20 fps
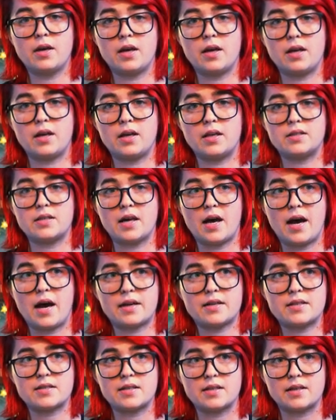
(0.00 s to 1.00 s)
a
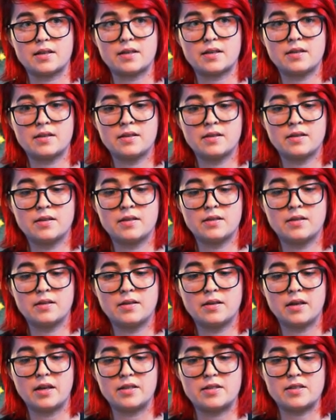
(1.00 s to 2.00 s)
toxic,
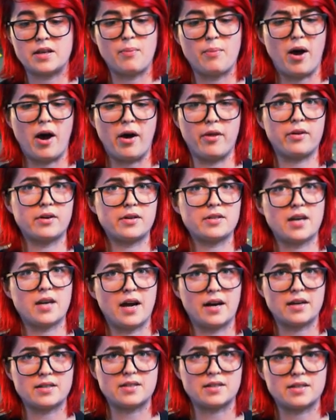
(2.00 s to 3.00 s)
uh, some other
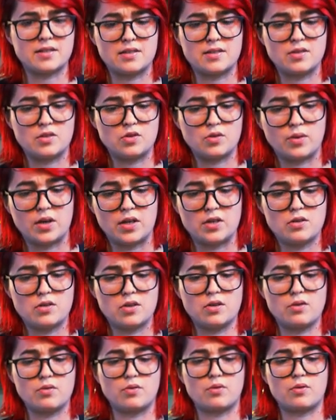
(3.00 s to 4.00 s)
toxic
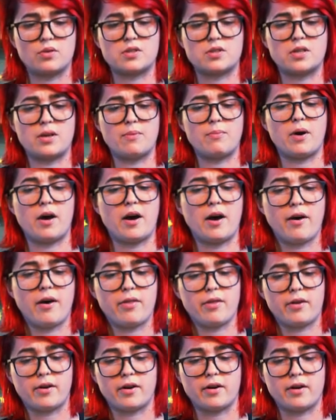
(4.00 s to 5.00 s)
situation or some
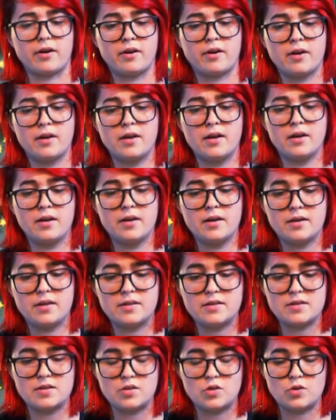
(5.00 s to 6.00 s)
other
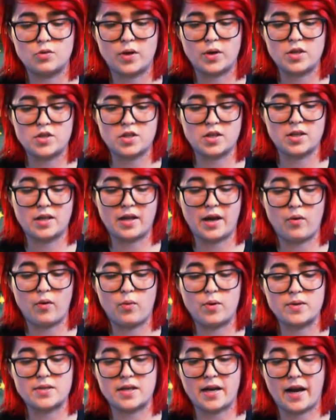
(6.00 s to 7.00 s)
situation that
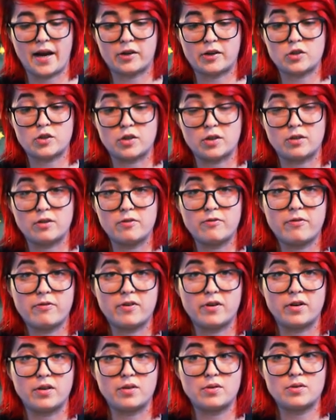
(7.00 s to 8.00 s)
wasn't actually good
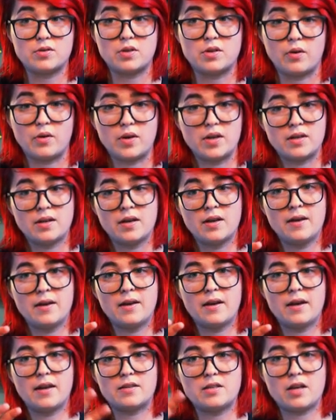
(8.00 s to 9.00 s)
for you. So it
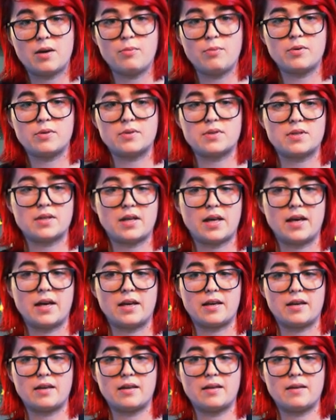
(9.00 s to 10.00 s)
it's almost
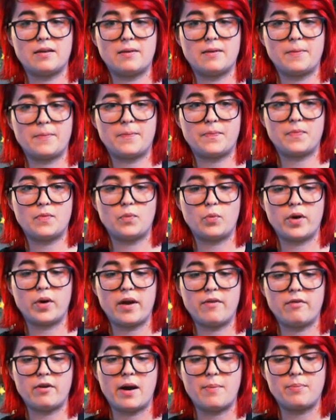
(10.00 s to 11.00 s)
like
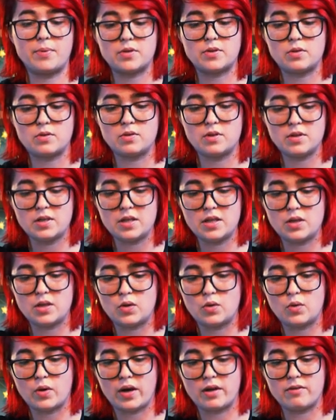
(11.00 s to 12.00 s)
whatever opportunity
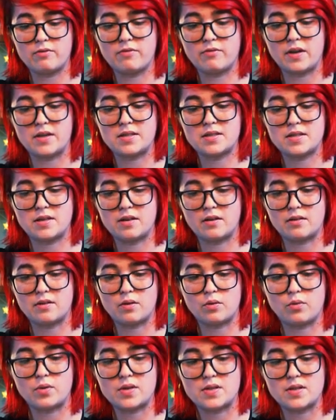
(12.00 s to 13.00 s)
you had faced here in
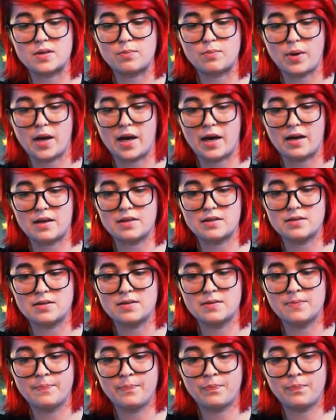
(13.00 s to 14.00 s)
the recent past,